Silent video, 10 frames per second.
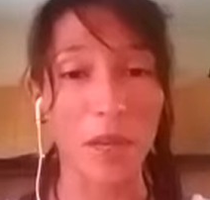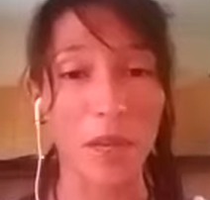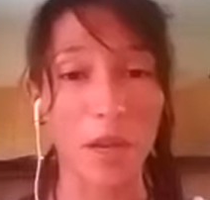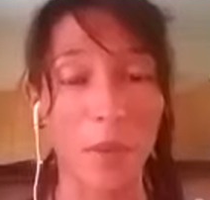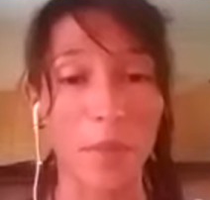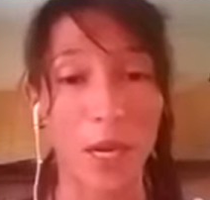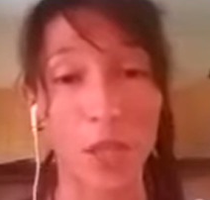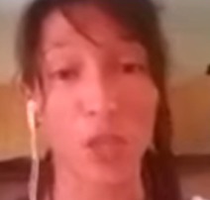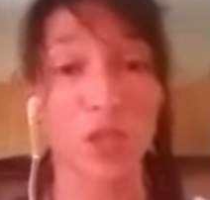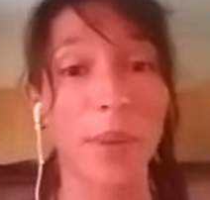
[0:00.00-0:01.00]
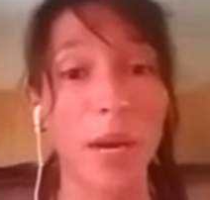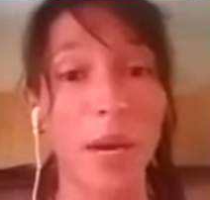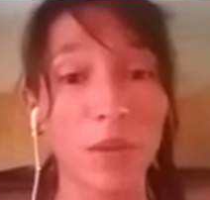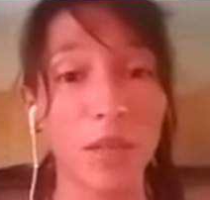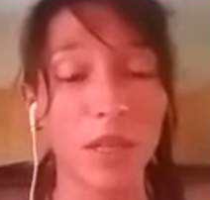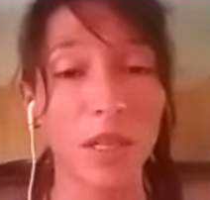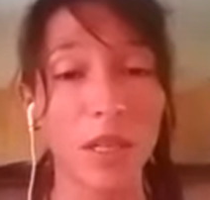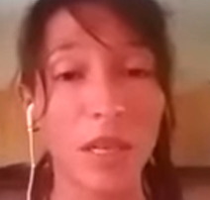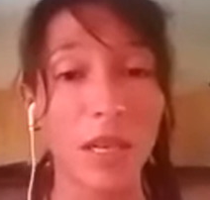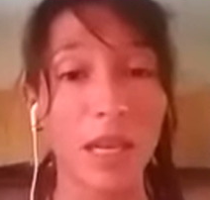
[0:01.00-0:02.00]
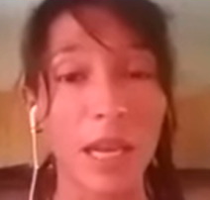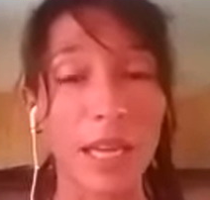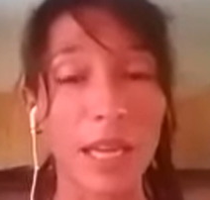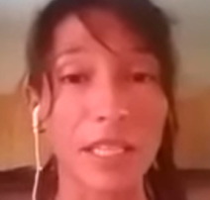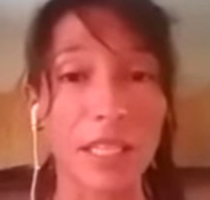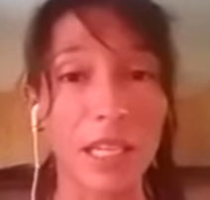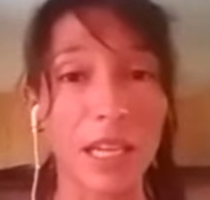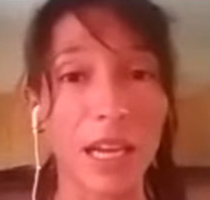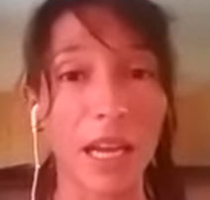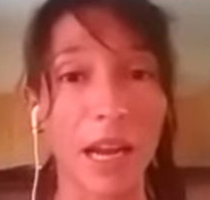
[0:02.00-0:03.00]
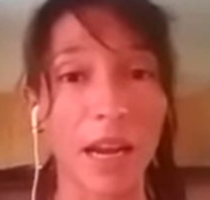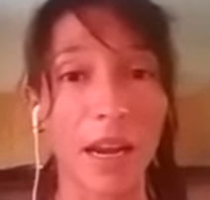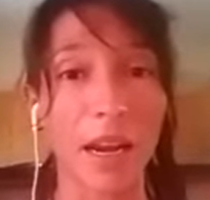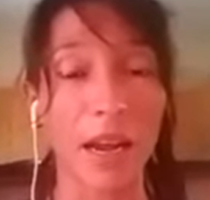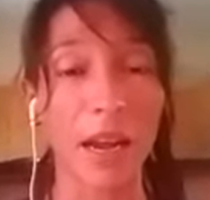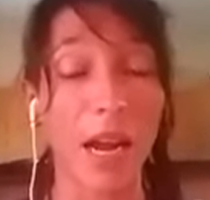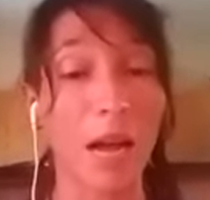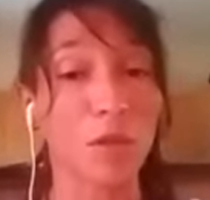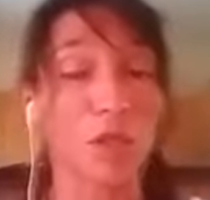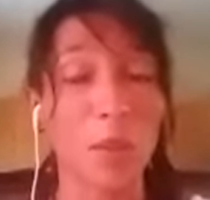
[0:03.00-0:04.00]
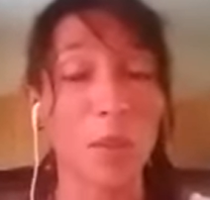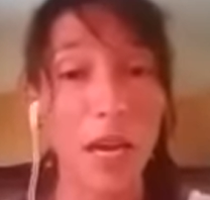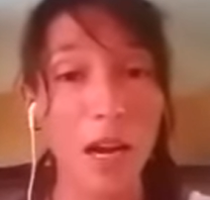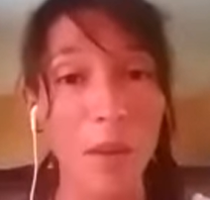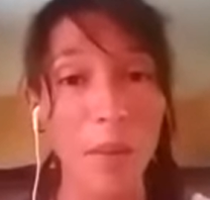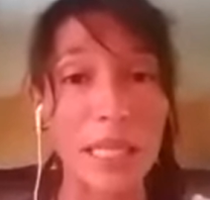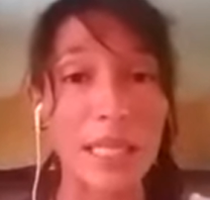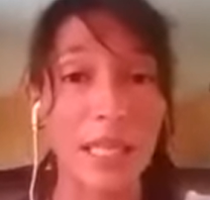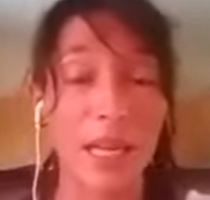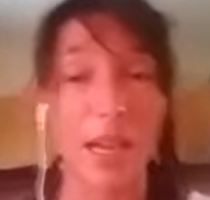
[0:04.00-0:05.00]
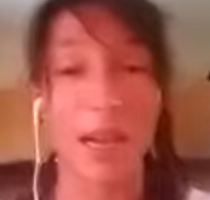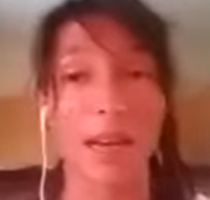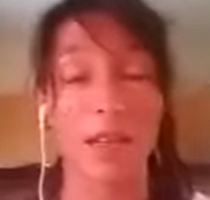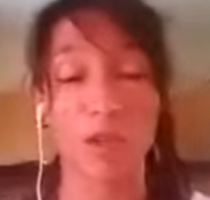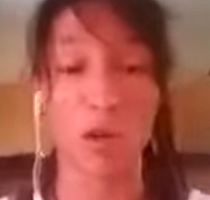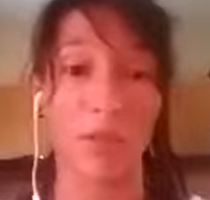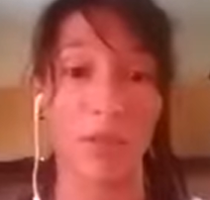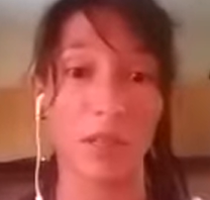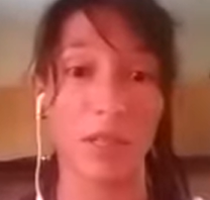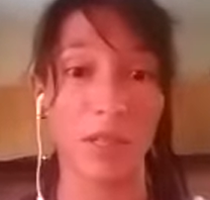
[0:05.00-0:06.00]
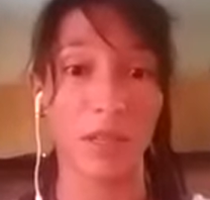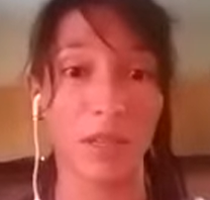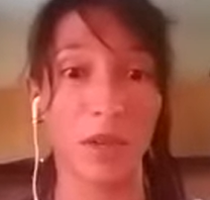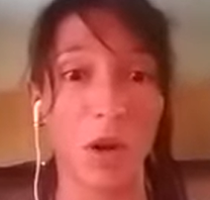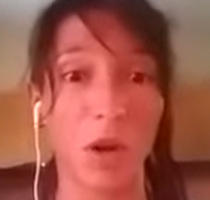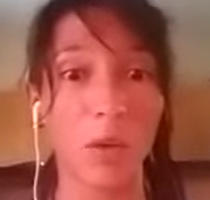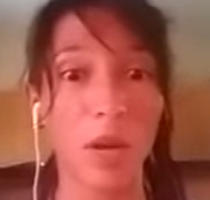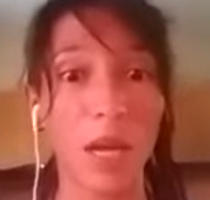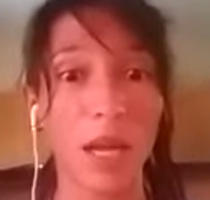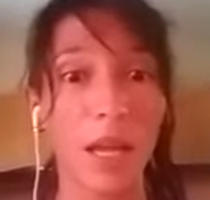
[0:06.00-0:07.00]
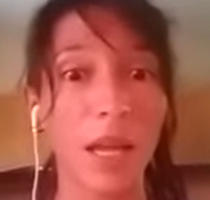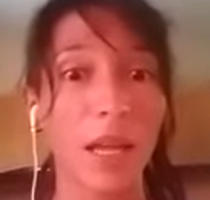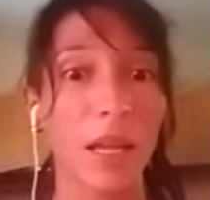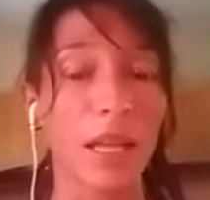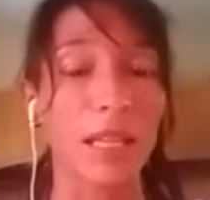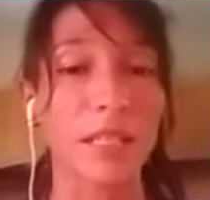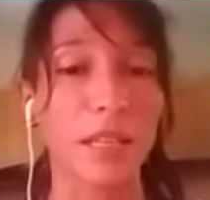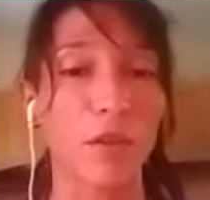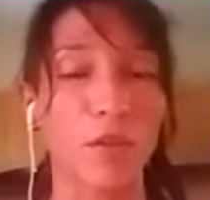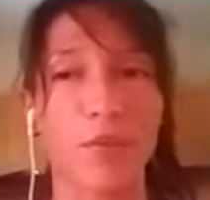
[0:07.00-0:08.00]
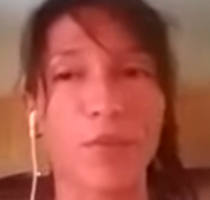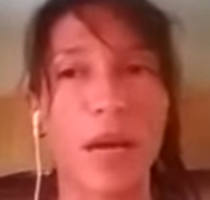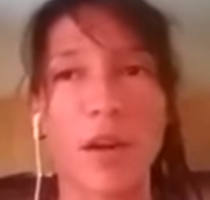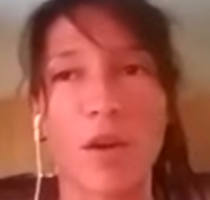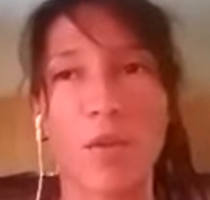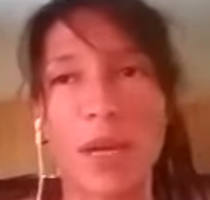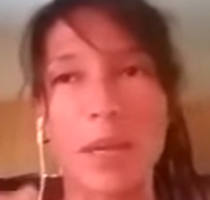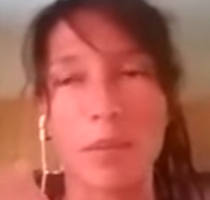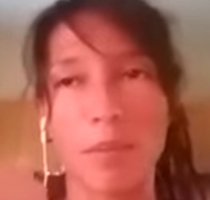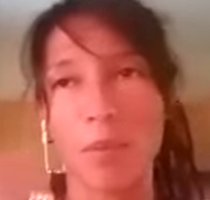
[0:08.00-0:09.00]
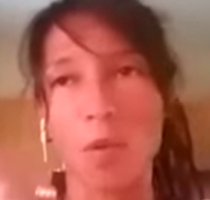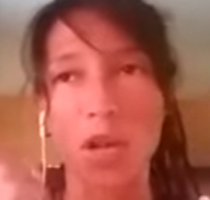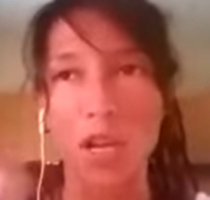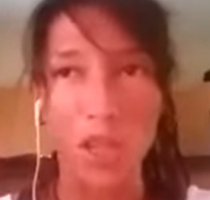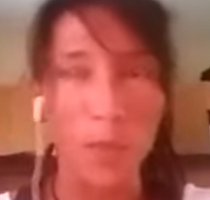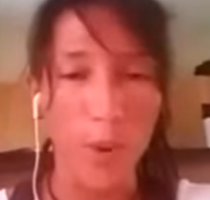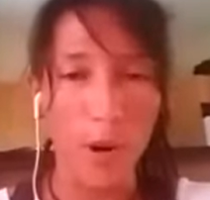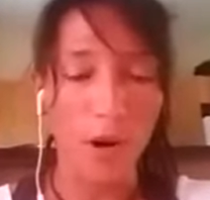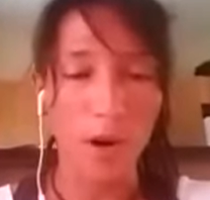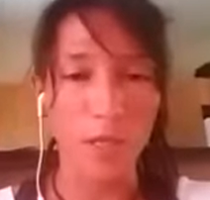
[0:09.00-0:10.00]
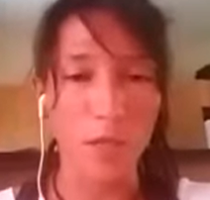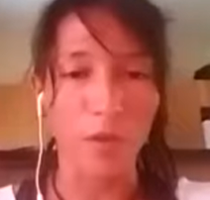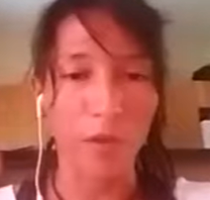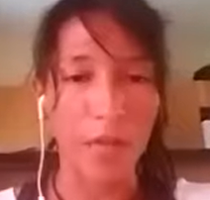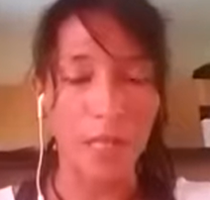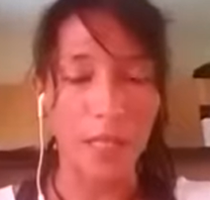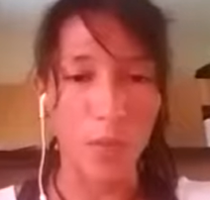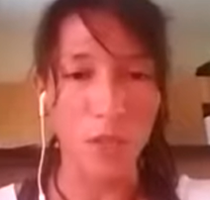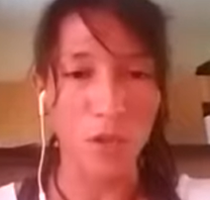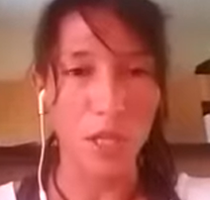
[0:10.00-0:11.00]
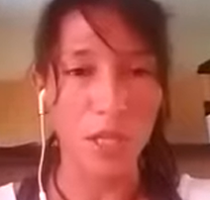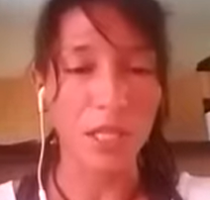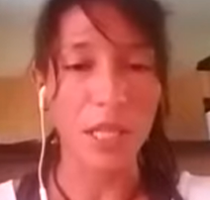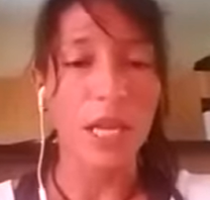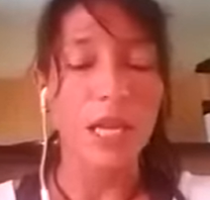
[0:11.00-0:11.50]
I'm passionate about, and still I can have some income, and still I can travel, you know, instead of, I don't know, working in the bars or as a waitress.